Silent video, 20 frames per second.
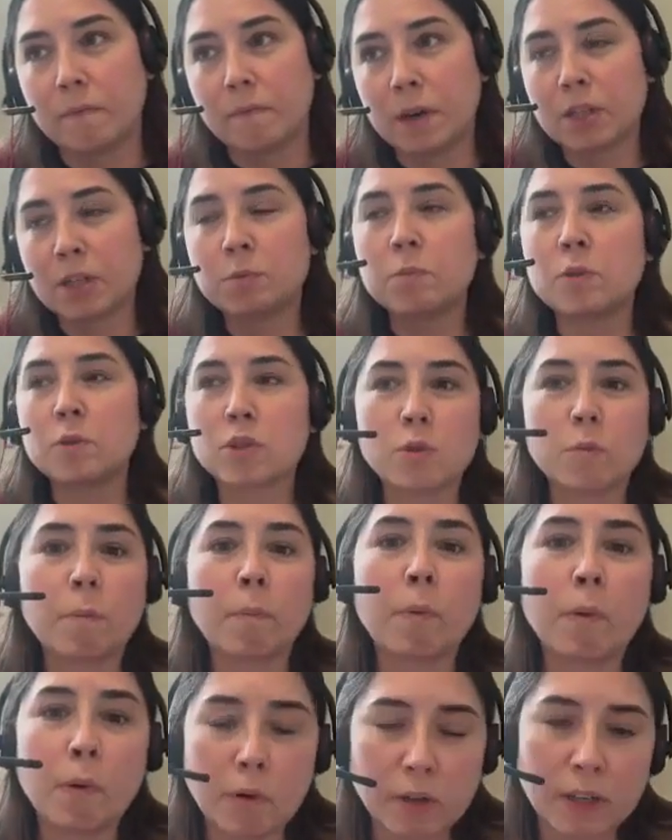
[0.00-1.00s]
much more
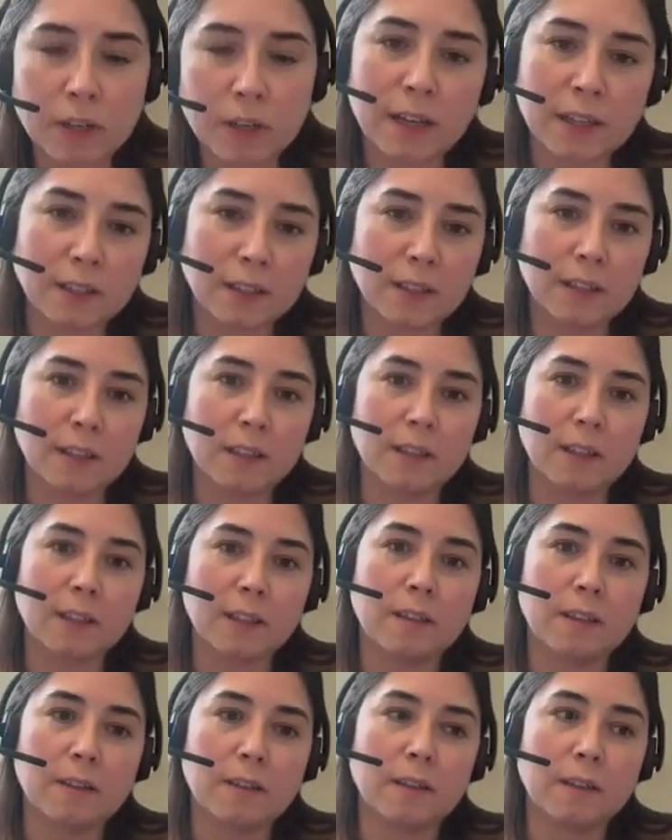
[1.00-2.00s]
support can
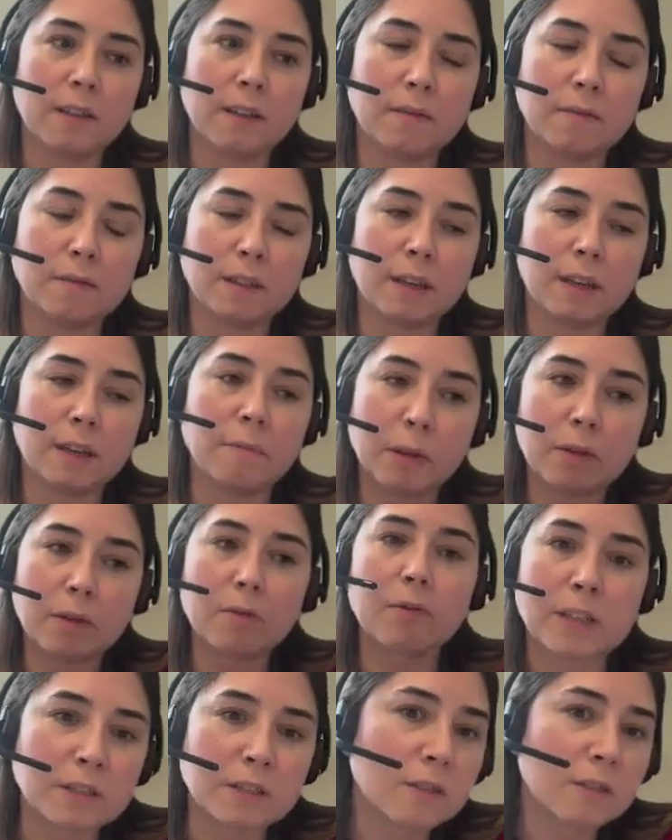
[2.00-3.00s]
be
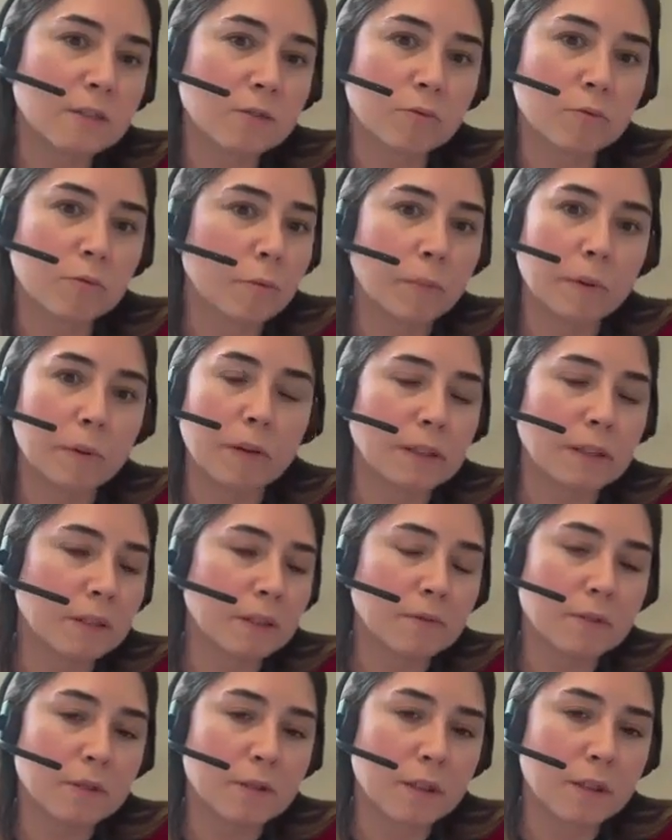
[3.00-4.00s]
granted to
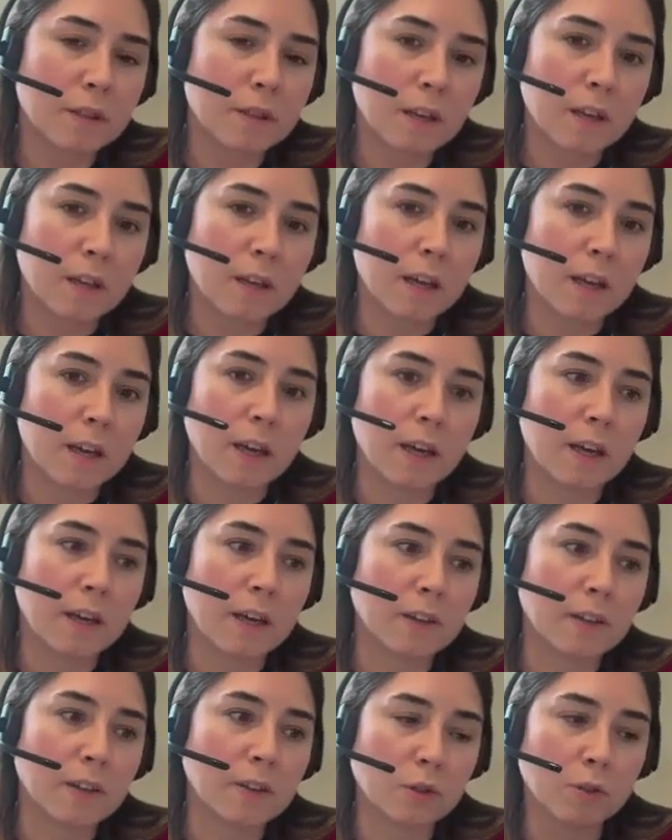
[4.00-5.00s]
cooperatives
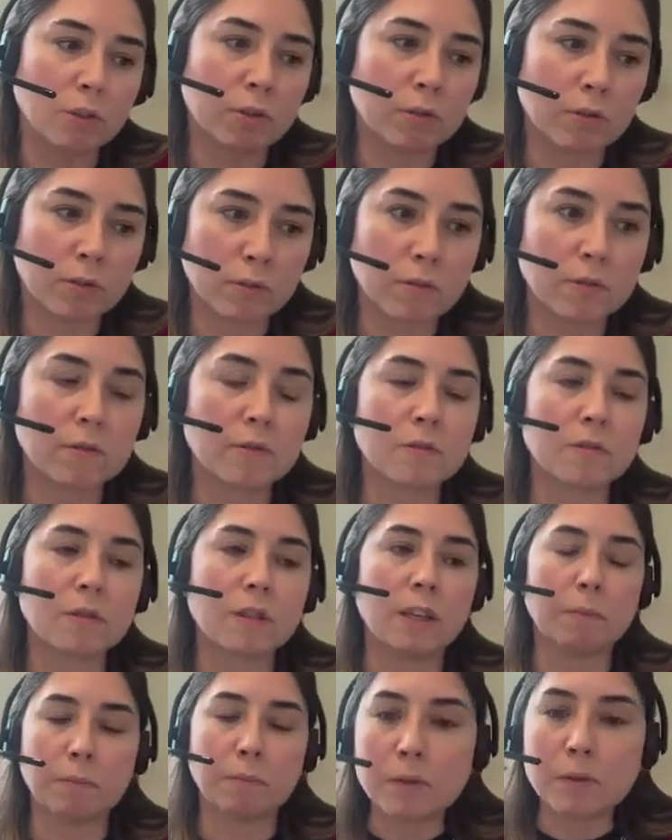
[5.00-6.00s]
to
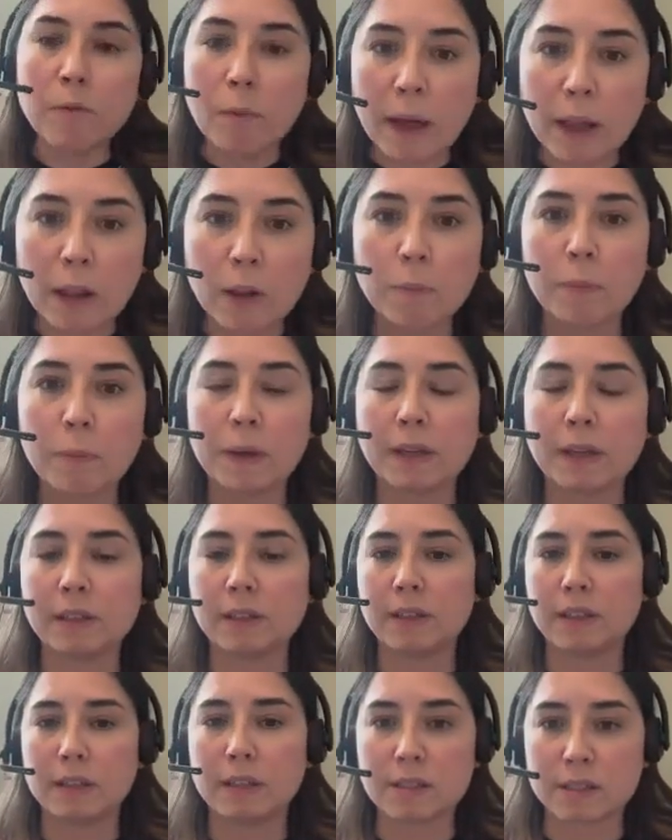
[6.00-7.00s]
keep
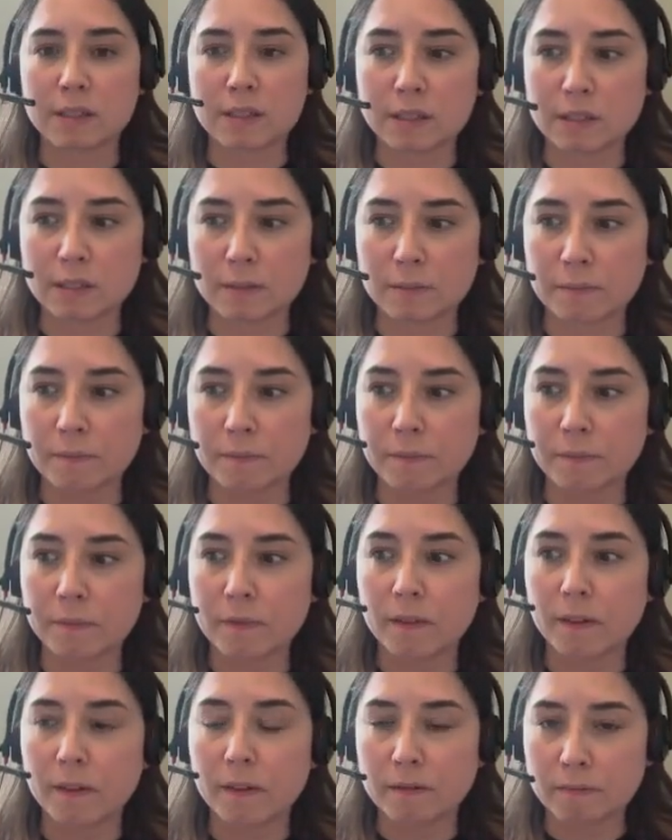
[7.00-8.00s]
developing this
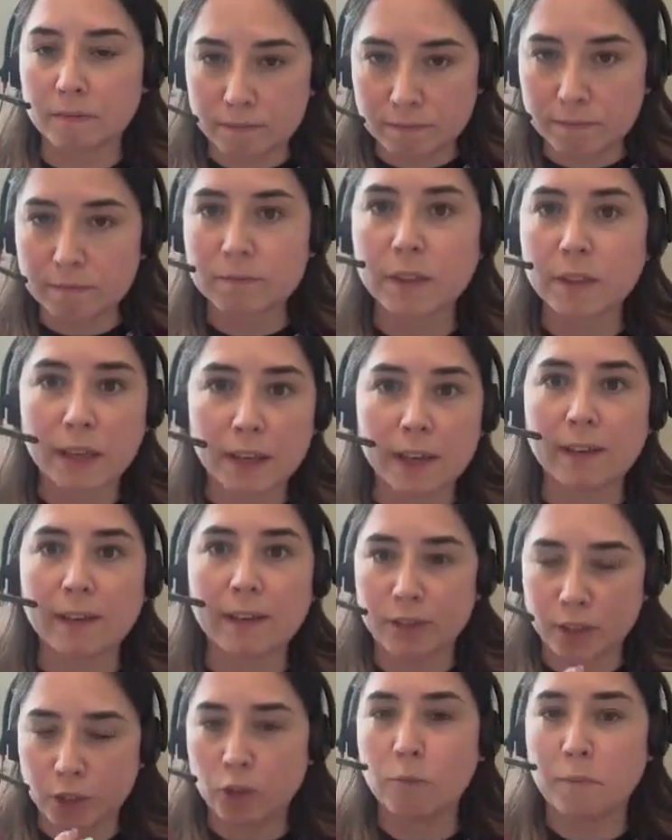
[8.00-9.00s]

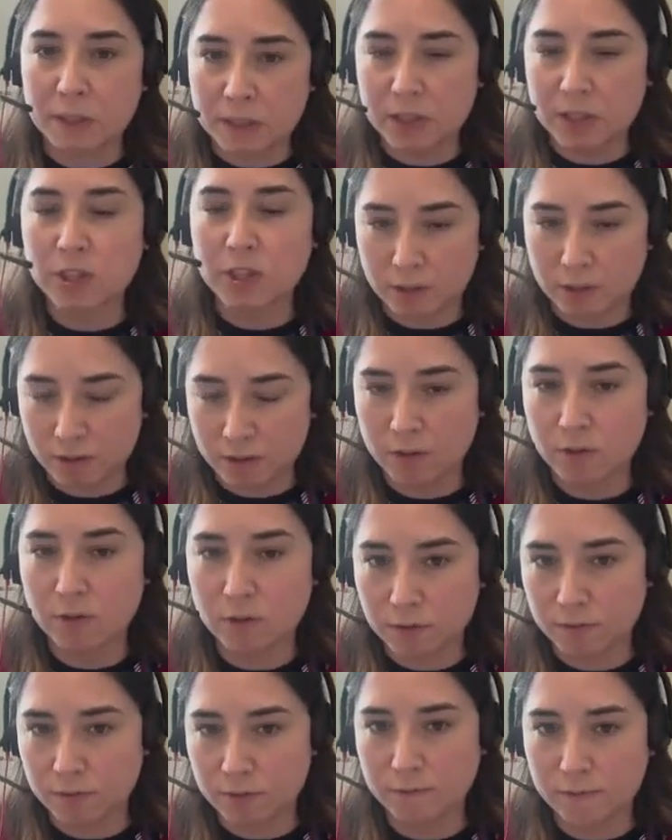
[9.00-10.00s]

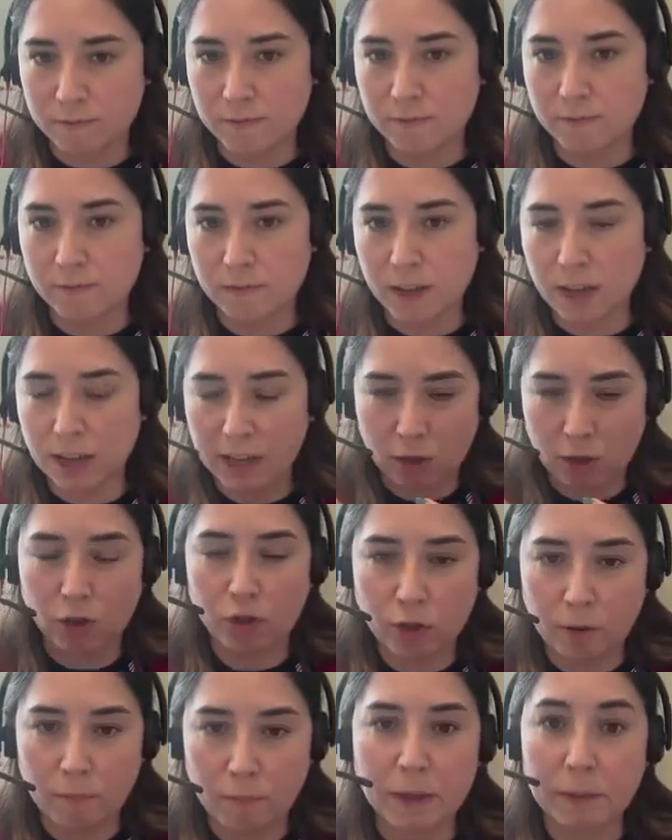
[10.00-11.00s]
human-centered
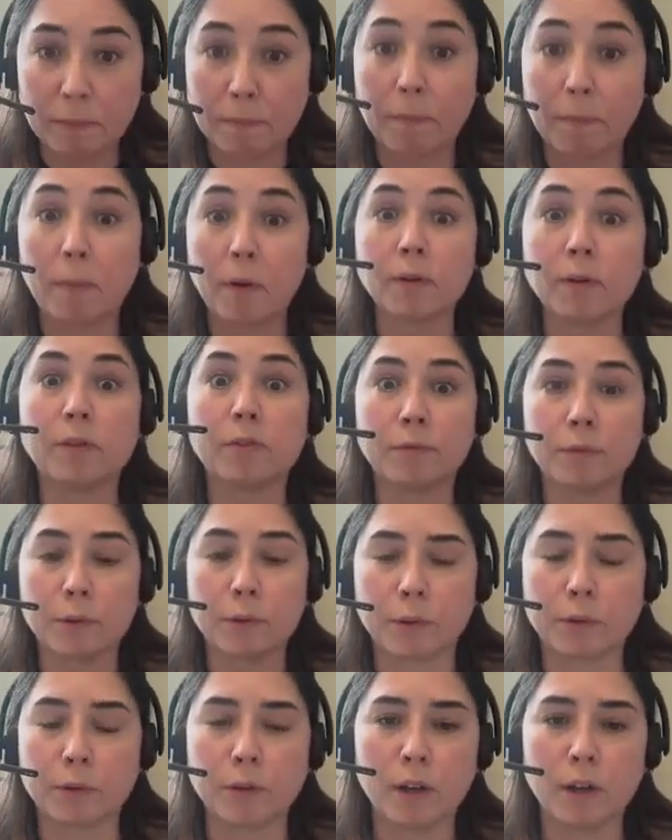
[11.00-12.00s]
economic point of
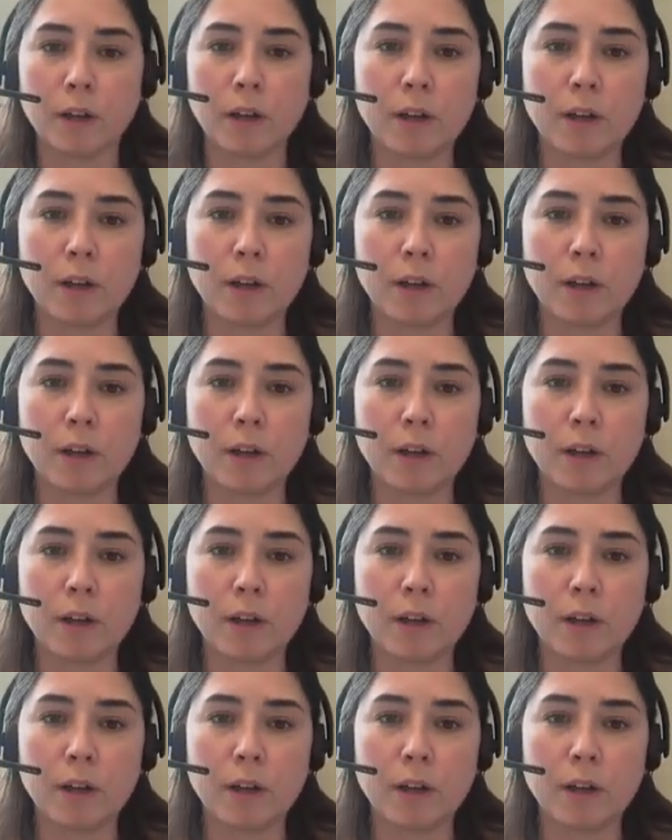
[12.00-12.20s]
view.